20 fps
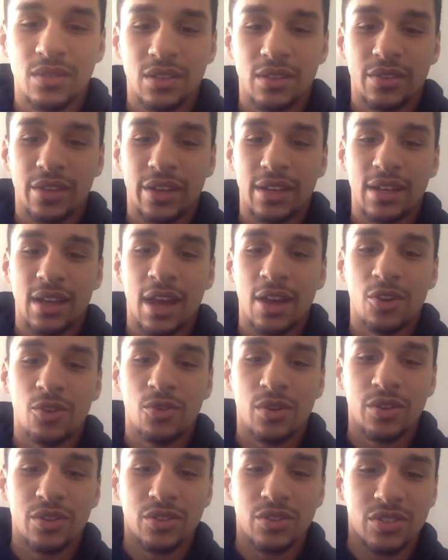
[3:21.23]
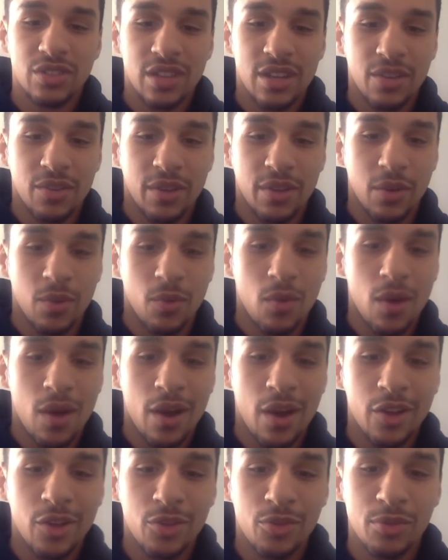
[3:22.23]
I don't understand
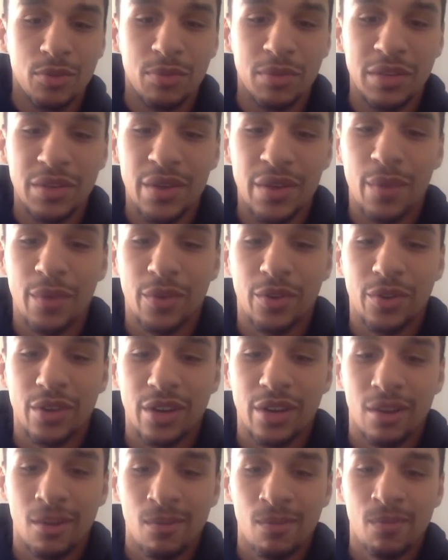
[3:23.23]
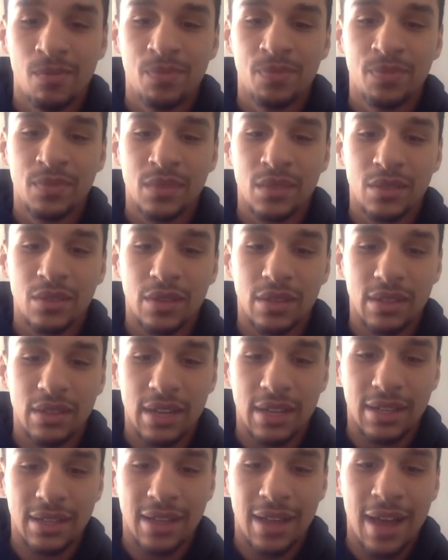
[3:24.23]
why you would be Democrat.
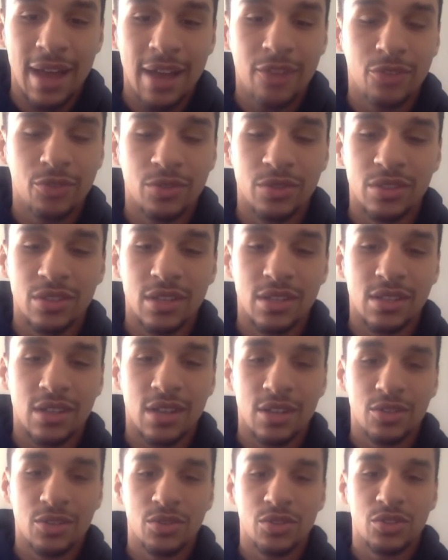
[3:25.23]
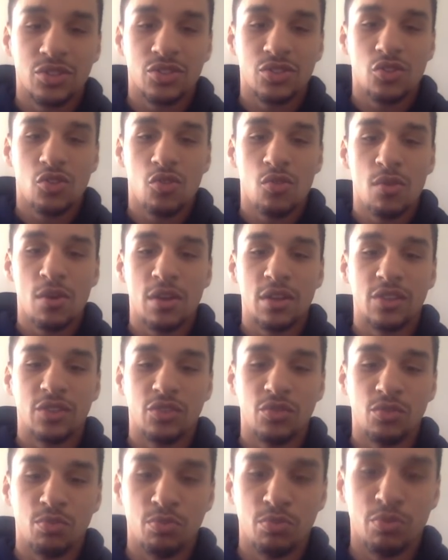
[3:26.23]
They lie to us. They lie to us so much.
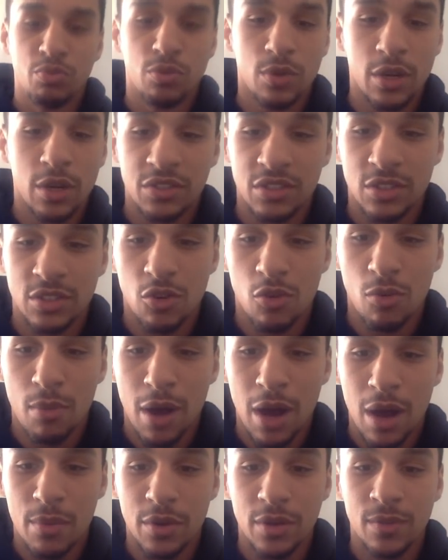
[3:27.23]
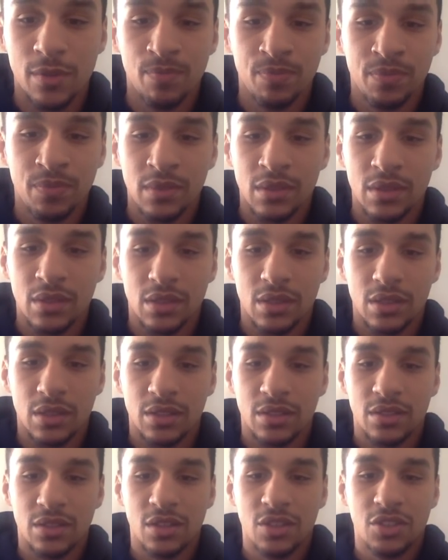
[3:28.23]
President Obama
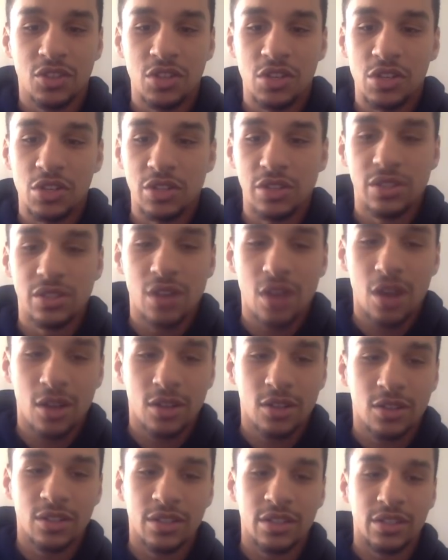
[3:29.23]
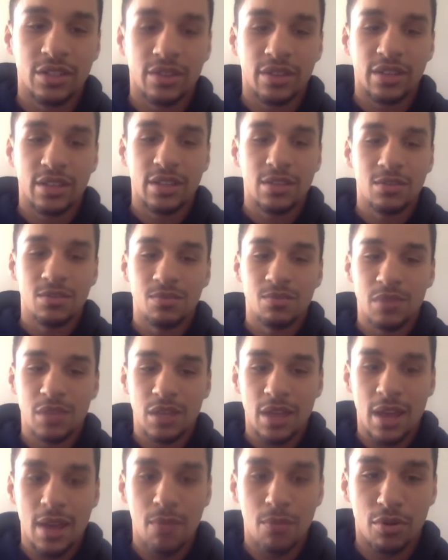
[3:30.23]
is such a good talker, and he
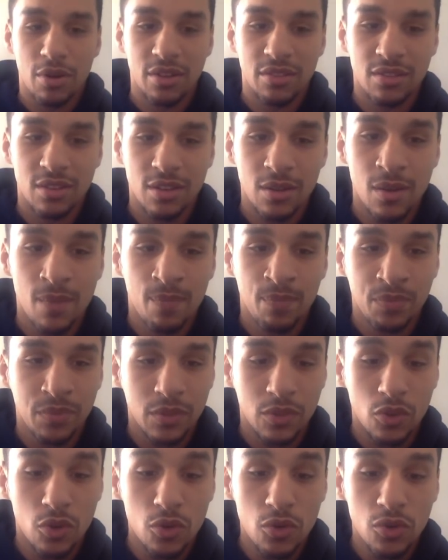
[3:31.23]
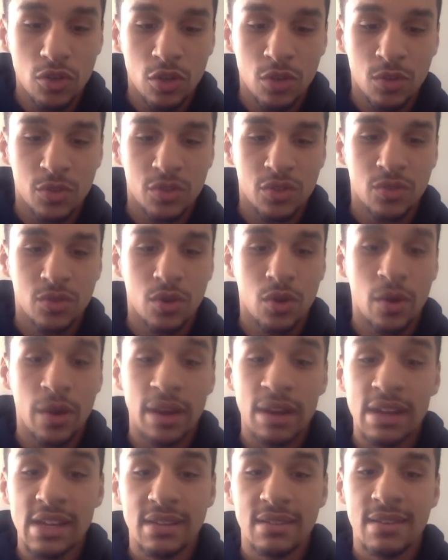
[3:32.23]
became president 2 terms in a row,
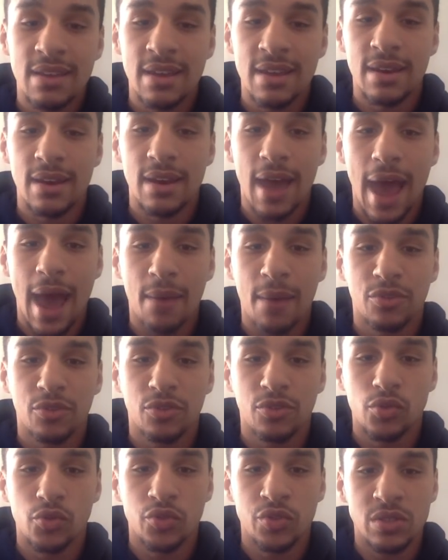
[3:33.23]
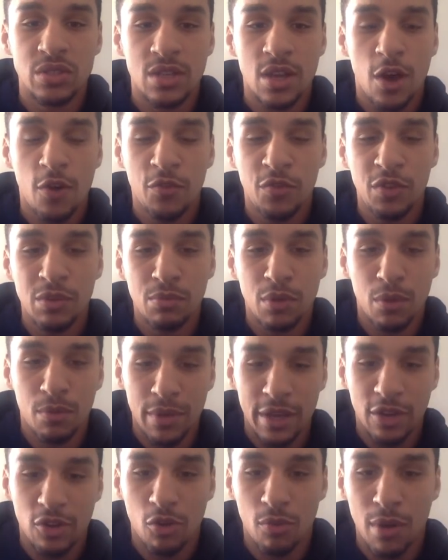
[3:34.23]
and he did absolutely nothing but
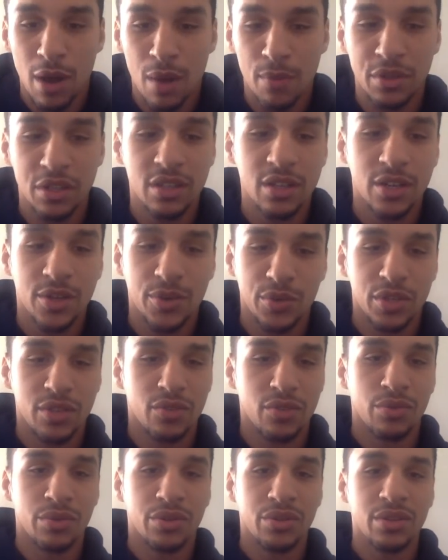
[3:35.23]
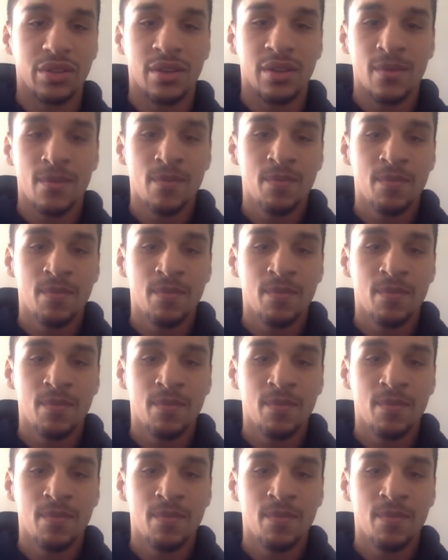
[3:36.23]
make Obamacare, which really